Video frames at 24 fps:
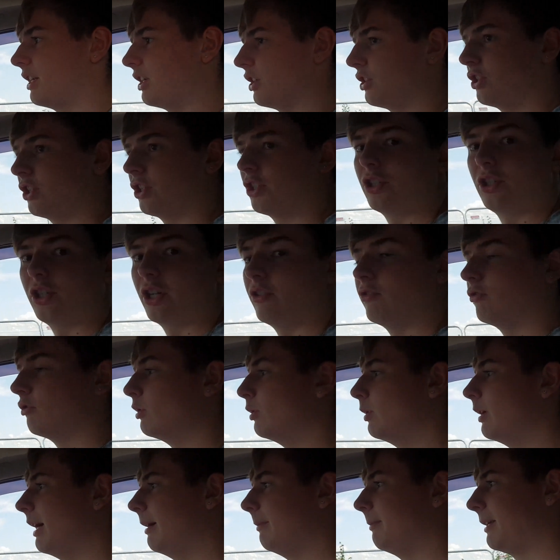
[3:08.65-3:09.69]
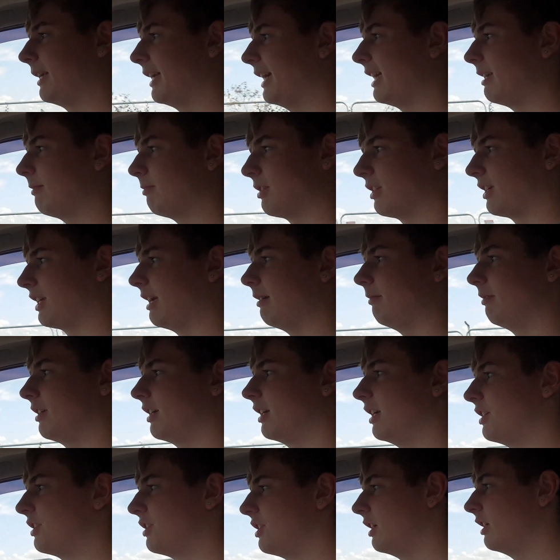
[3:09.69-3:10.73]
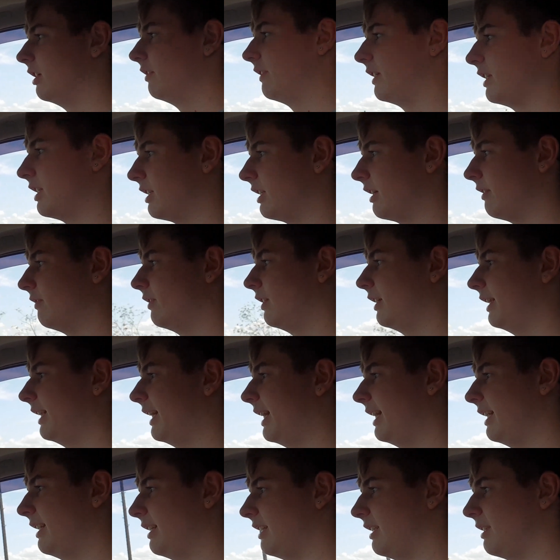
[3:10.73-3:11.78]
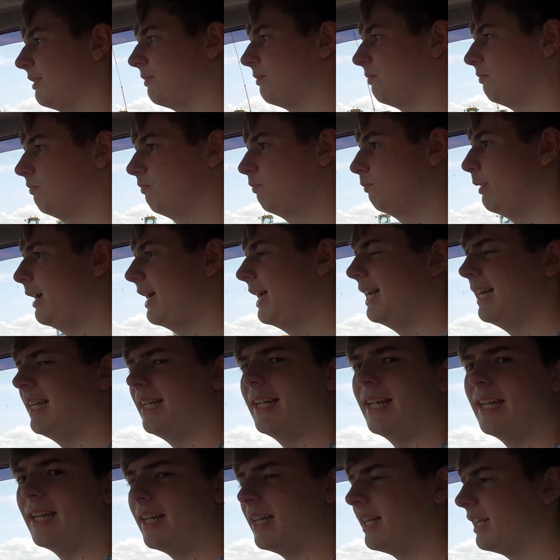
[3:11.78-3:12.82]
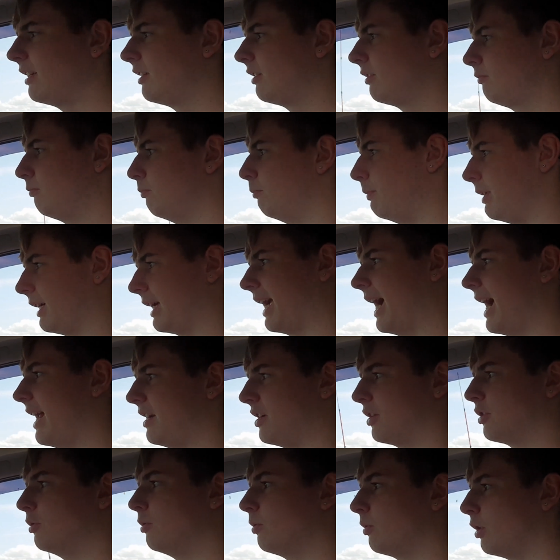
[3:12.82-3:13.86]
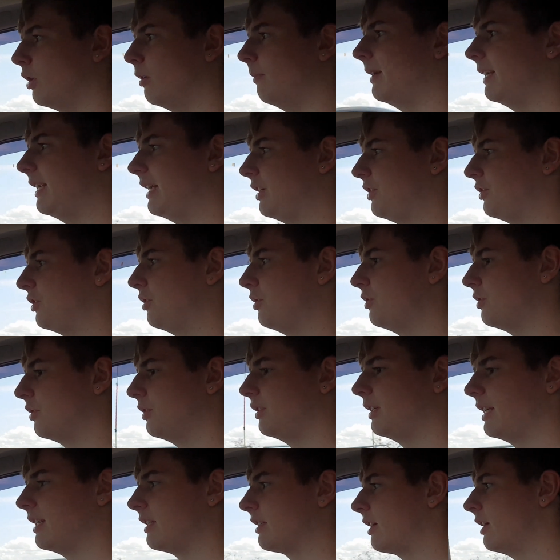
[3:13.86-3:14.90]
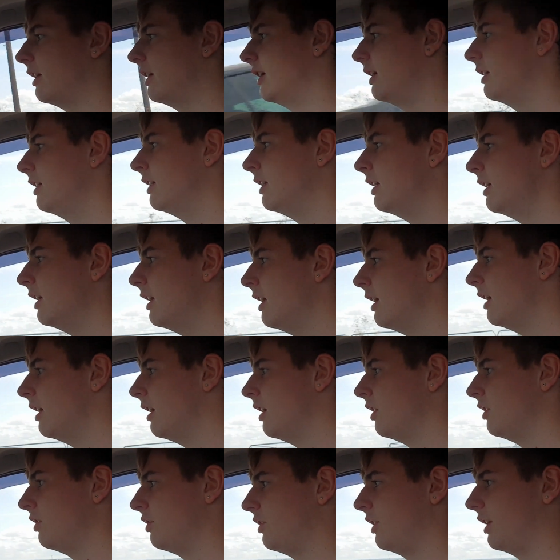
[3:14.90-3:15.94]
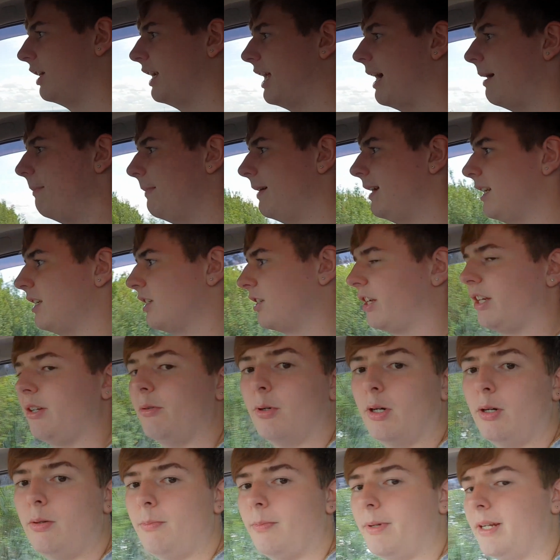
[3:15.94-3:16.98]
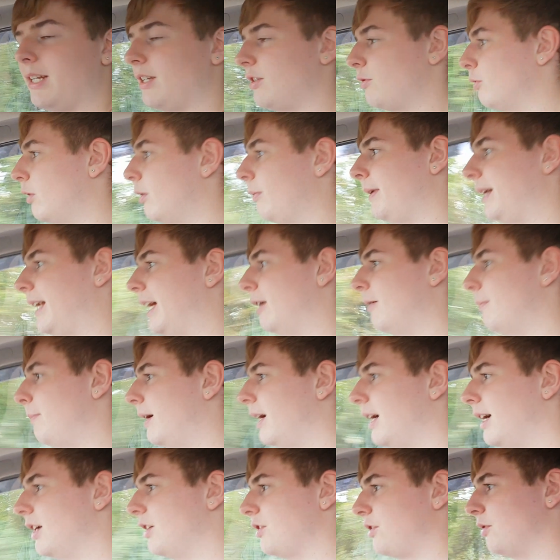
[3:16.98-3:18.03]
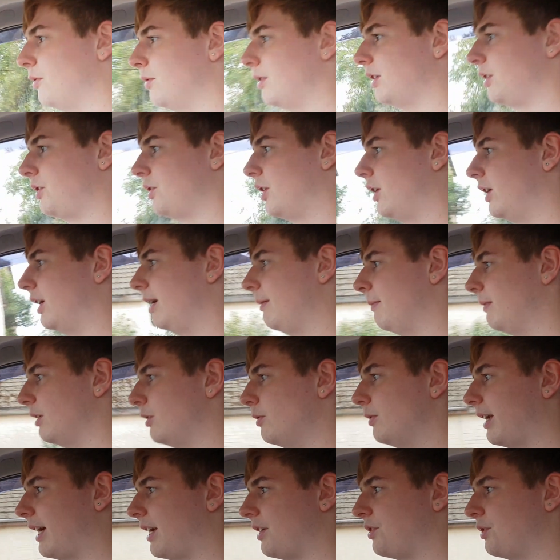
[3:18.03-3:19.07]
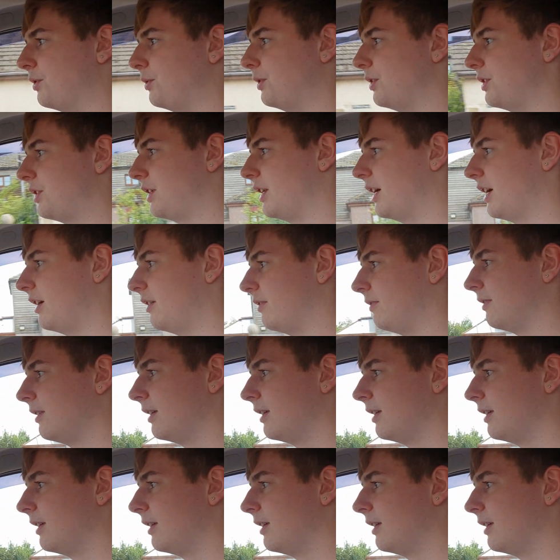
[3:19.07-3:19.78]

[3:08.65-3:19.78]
It's just general upkeep, so keep the car serviced, stuff like that. There's barely any mechanical common issues on this car, so that means that you won't be swapping out parts all the time and all that sort of stuff.